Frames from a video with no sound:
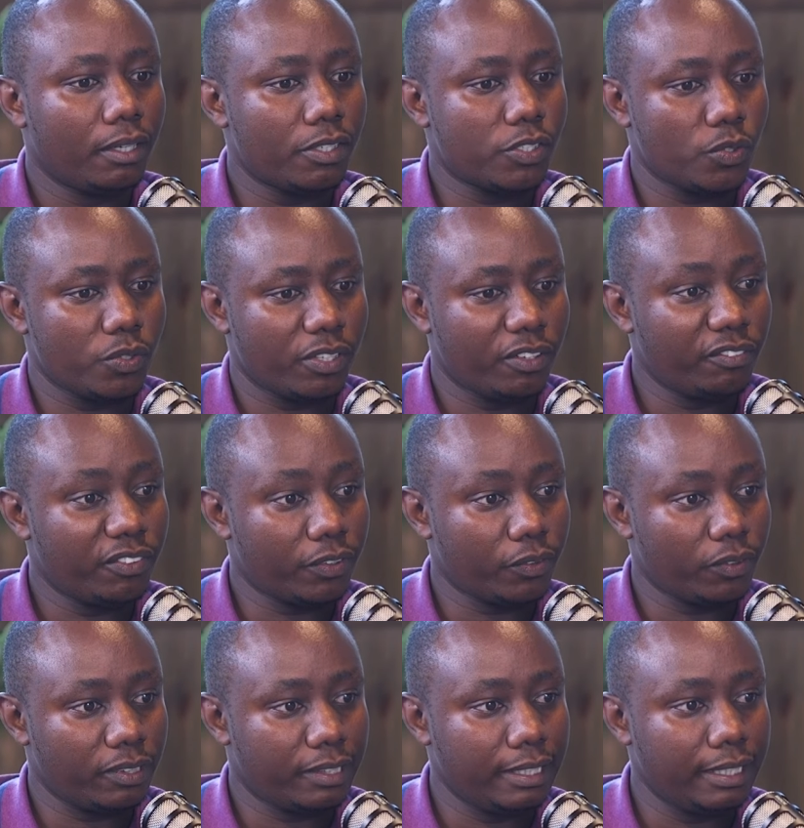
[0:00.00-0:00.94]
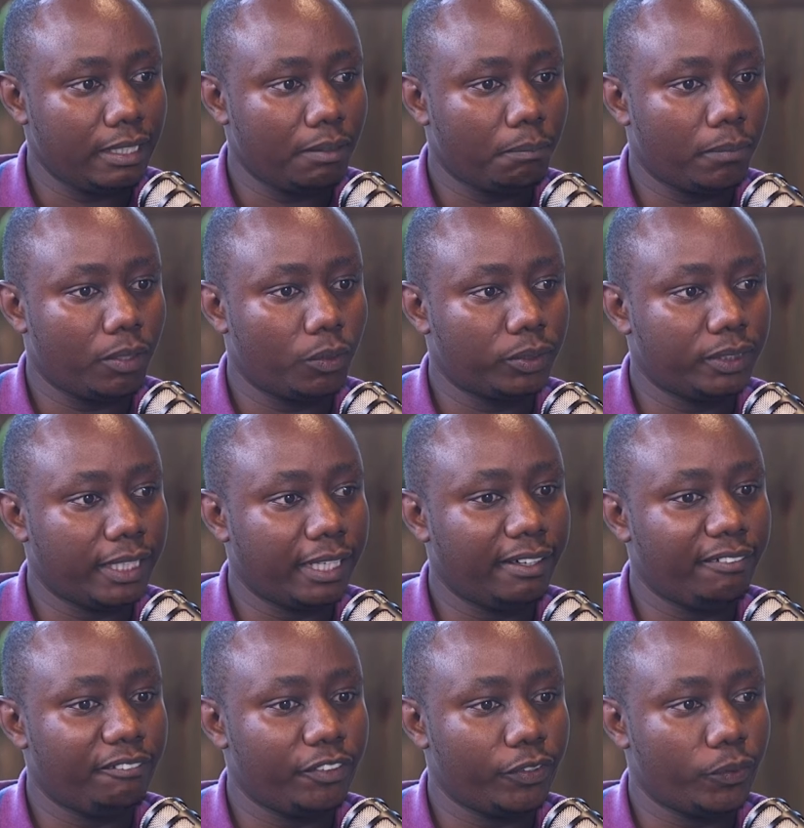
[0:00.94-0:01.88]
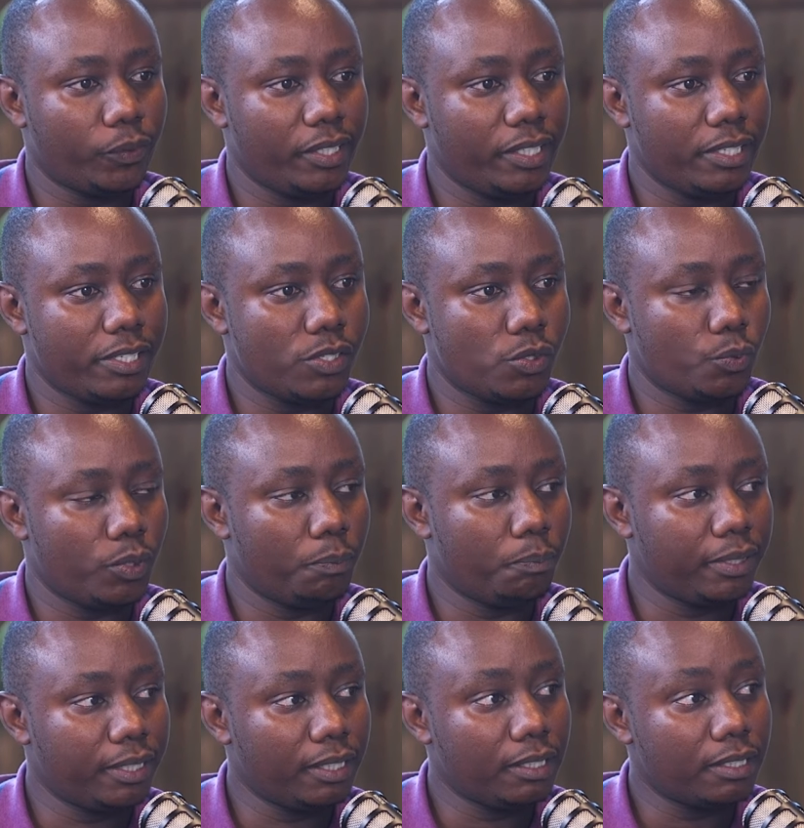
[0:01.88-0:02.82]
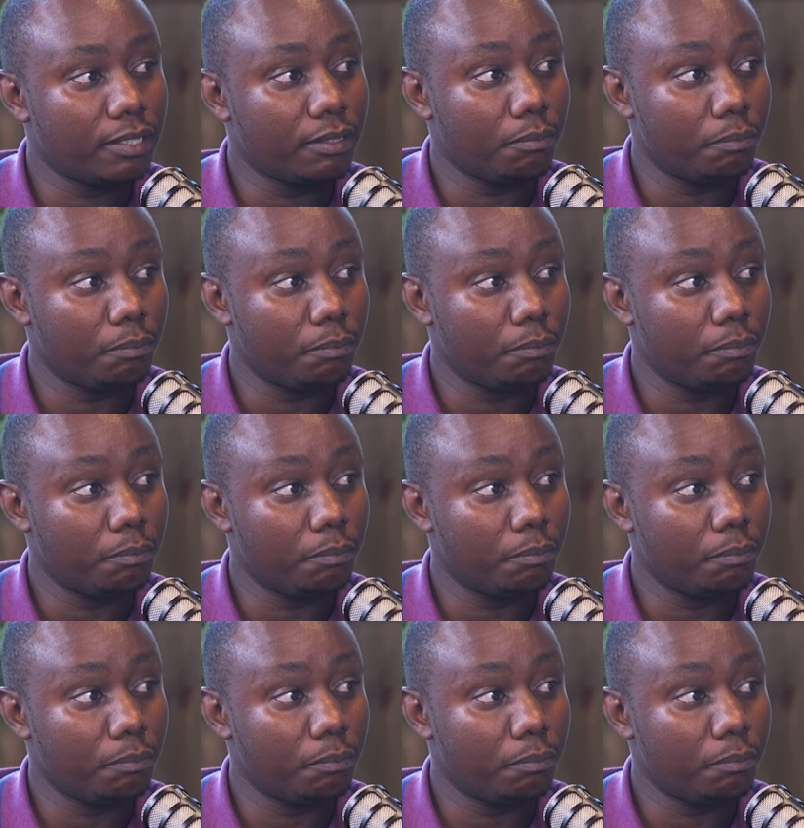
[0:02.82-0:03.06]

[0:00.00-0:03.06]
So the overall thing about Enviu is we build